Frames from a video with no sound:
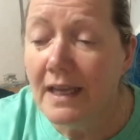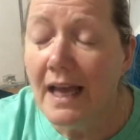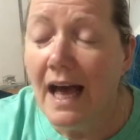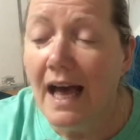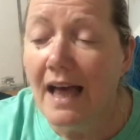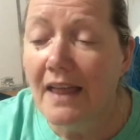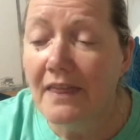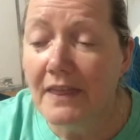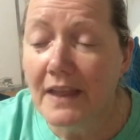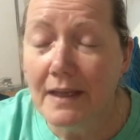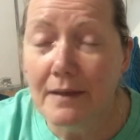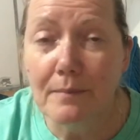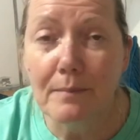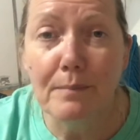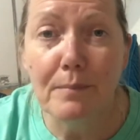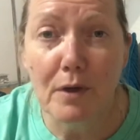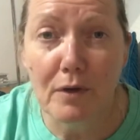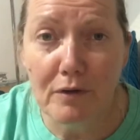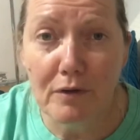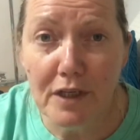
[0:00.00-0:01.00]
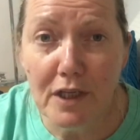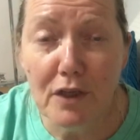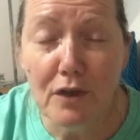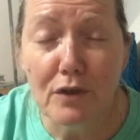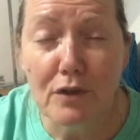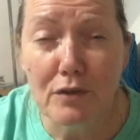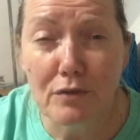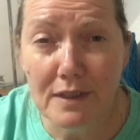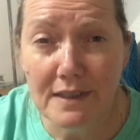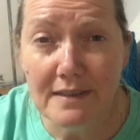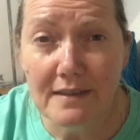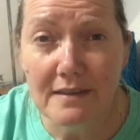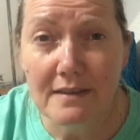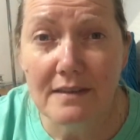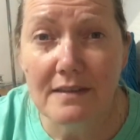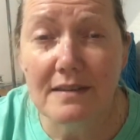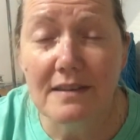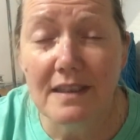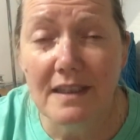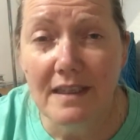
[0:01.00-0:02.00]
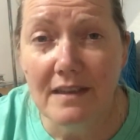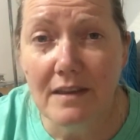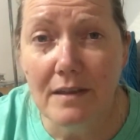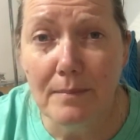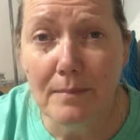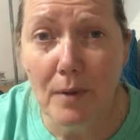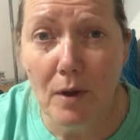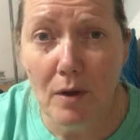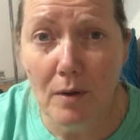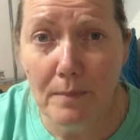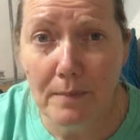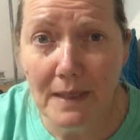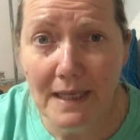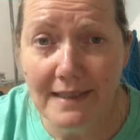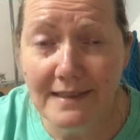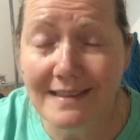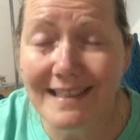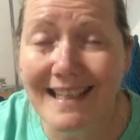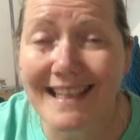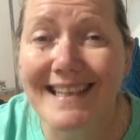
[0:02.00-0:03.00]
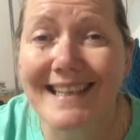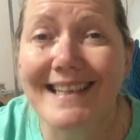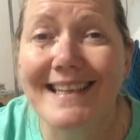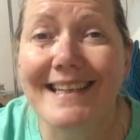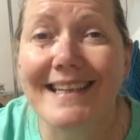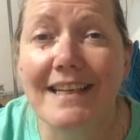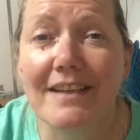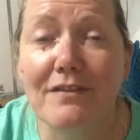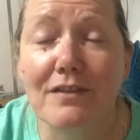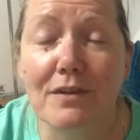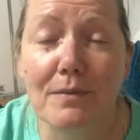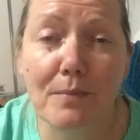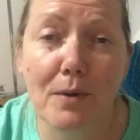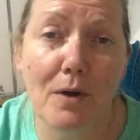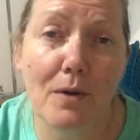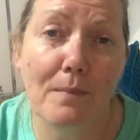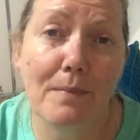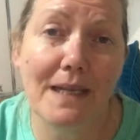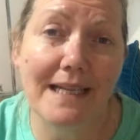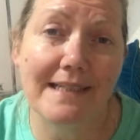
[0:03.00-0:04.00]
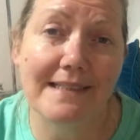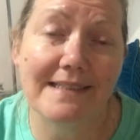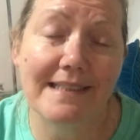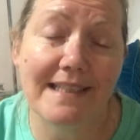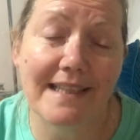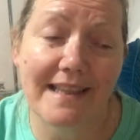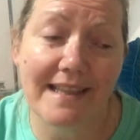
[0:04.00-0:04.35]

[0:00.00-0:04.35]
and then bury your crystals in the pot plant and leave the pot plant